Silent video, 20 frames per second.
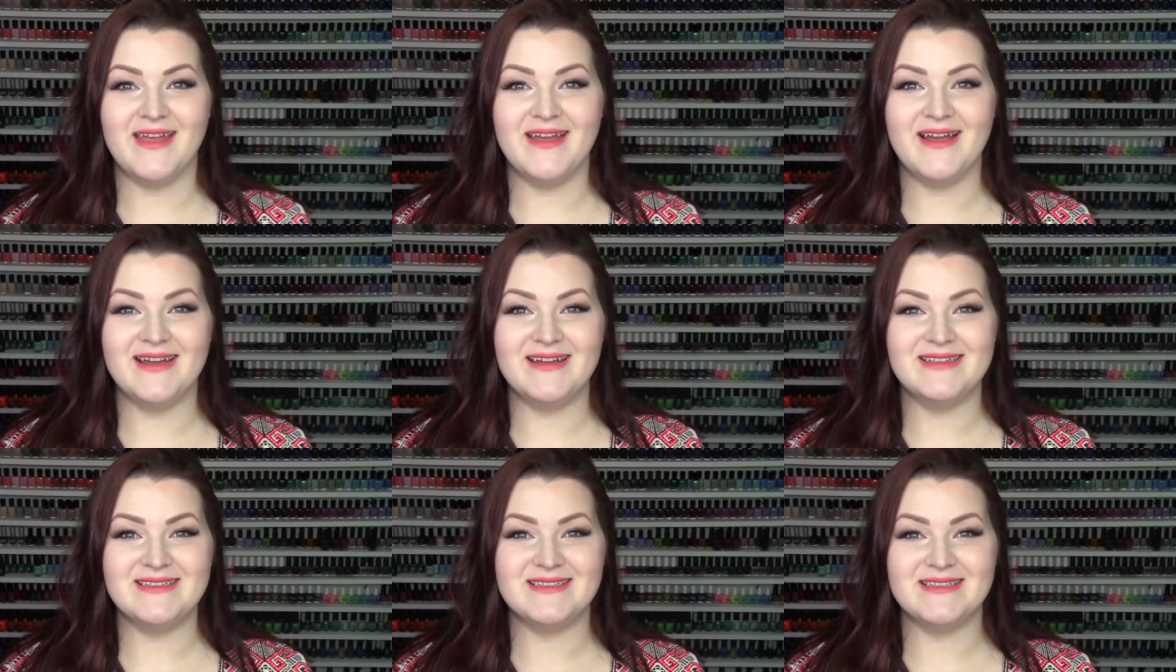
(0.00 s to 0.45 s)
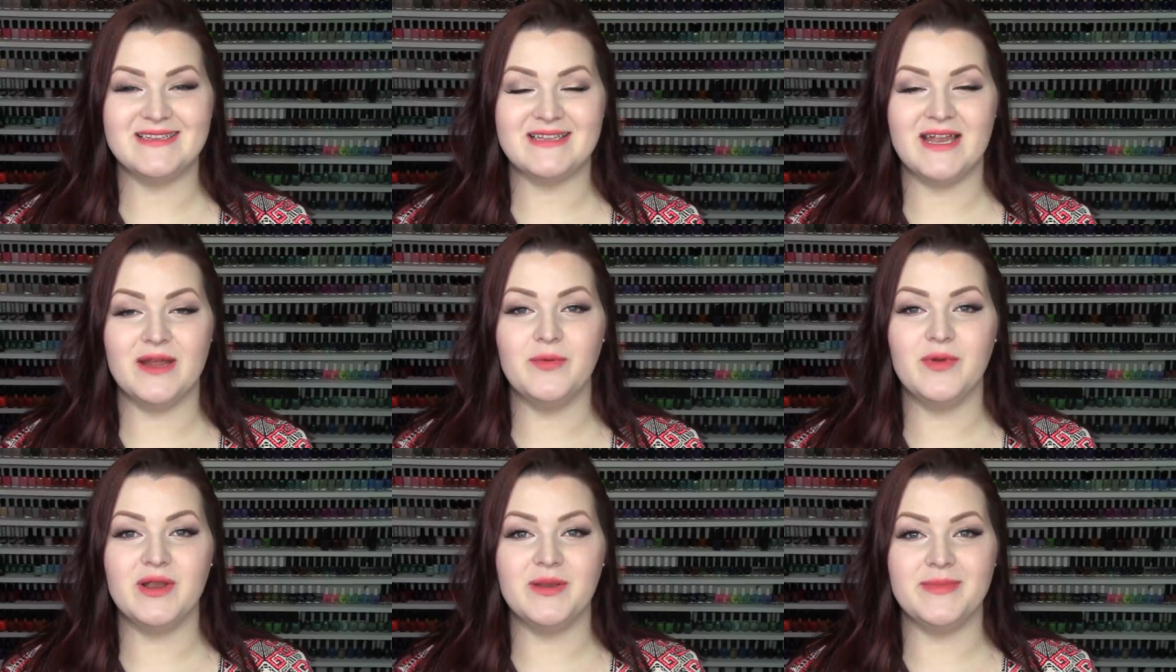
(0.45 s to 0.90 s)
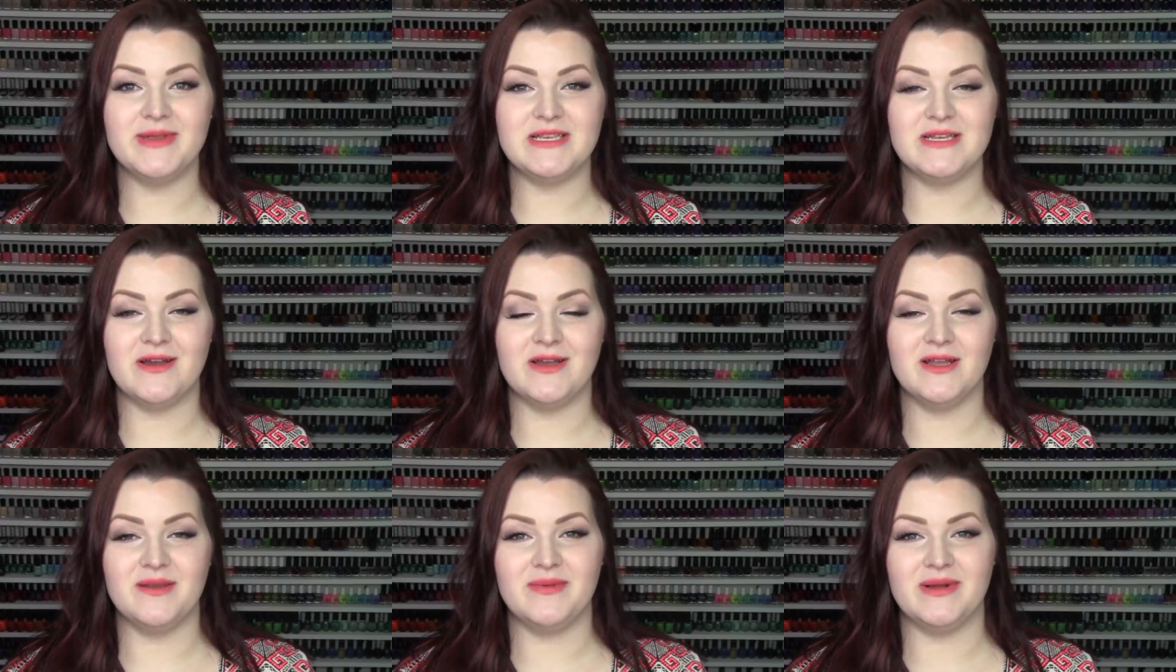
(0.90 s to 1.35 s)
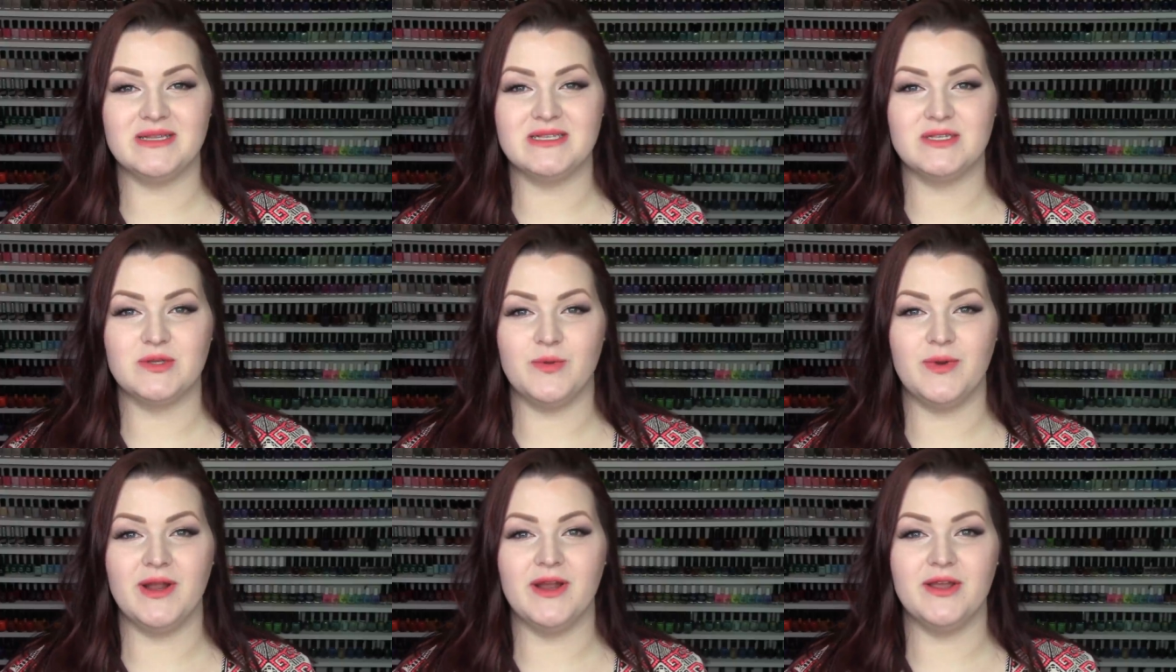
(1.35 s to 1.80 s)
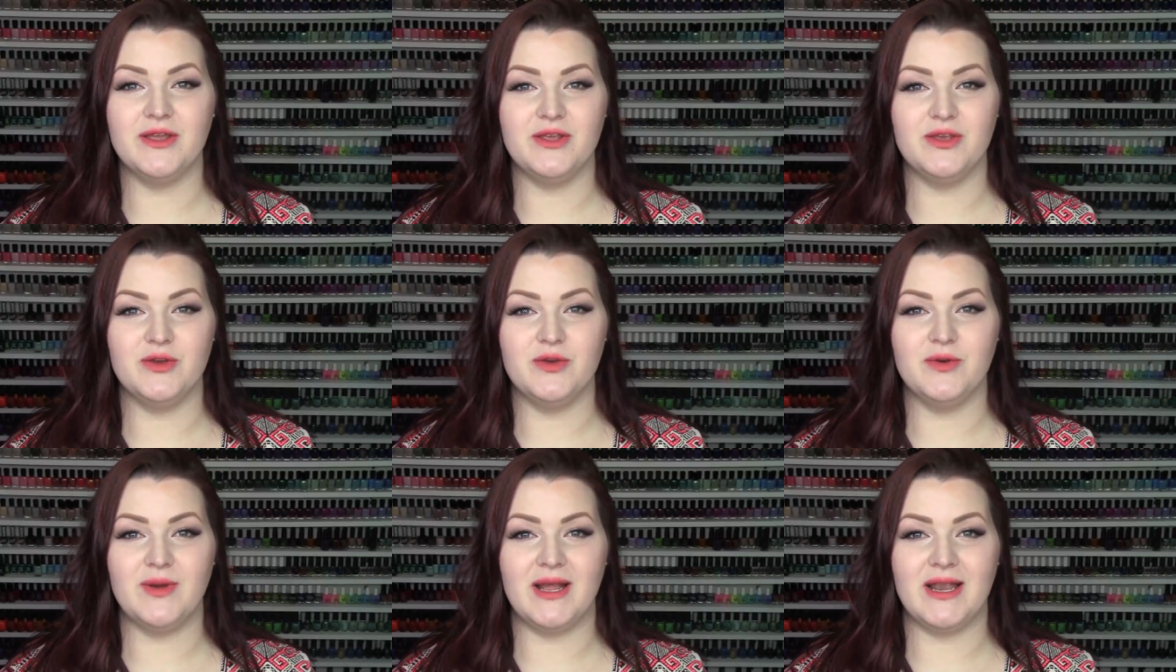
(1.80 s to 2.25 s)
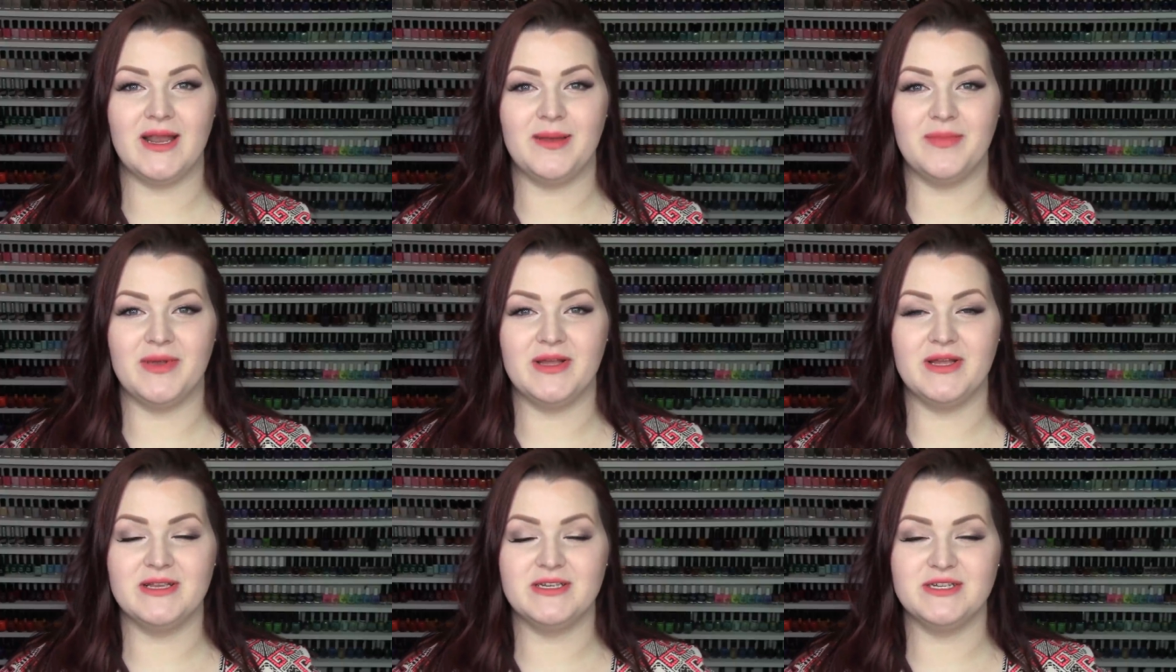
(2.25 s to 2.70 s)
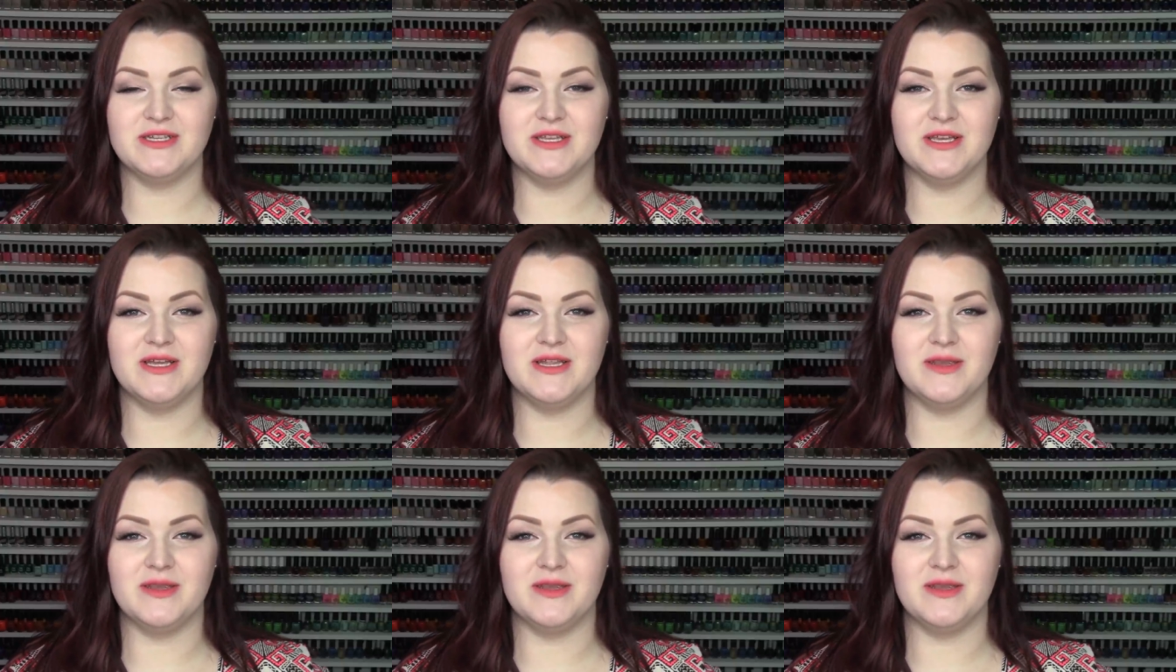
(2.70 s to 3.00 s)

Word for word: Hey guys, today we're going to be talking about square hue and I'm actually